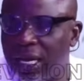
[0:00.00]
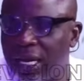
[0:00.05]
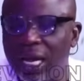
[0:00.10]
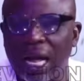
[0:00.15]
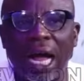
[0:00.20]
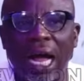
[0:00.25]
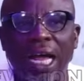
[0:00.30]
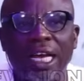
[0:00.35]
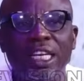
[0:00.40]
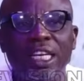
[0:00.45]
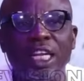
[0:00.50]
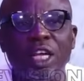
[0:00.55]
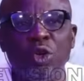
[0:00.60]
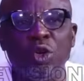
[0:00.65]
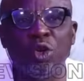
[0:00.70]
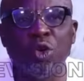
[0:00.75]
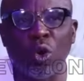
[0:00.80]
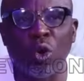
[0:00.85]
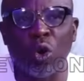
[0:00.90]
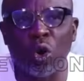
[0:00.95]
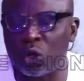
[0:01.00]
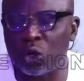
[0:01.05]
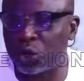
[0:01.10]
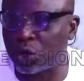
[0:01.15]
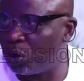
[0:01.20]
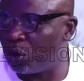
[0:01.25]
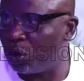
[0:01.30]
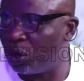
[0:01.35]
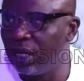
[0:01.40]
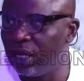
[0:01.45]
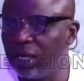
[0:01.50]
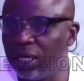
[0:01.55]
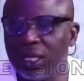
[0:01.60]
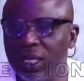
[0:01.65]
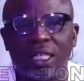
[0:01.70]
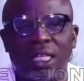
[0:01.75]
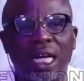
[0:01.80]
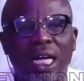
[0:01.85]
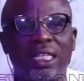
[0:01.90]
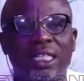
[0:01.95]
and they know also
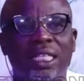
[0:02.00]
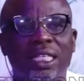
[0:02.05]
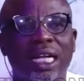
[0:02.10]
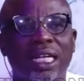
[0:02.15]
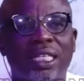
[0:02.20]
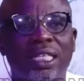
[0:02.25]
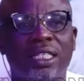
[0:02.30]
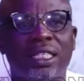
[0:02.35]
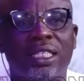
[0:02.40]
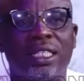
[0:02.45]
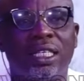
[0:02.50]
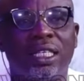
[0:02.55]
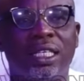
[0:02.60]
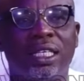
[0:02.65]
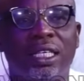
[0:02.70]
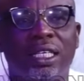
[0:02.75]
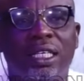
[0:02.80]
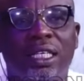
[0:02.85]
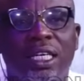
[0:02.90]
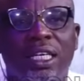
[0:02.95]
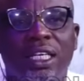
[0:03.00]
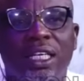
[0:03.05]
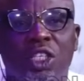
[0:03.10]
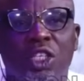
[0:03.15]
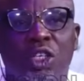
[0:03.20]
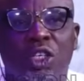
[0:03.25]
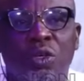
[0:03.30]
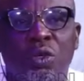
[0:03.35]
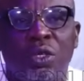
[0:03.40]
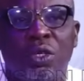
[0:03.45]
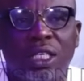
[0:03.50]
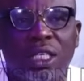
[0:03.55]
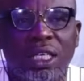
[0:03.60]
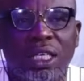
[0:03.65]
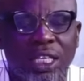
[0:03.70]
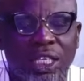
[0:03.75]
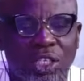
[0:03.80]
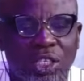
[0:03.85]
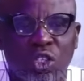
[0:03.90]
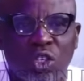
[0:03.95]
that insecurity
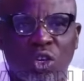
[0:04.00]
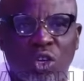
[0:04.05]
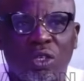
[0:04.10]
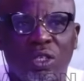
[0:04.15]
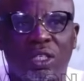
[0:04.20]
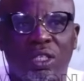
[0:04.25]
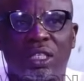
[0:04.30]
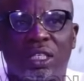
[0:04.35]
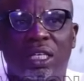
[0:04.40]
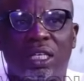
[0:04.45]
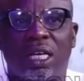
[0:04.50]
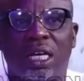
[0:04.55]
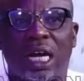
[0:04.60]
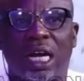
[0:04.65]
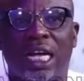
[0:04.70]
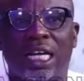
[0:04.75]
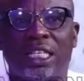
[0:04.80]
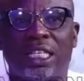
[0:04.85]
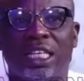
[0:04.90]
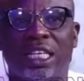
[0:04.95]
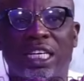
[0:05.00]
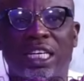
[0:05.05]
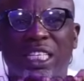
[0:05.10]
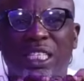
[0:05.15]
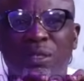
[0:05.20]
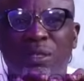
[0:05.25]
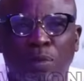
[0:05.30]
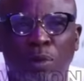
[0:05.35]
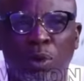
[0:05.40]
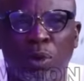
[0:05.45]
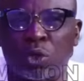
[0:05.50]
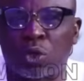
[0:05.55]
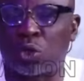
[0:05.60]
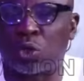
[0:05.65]
is not in response to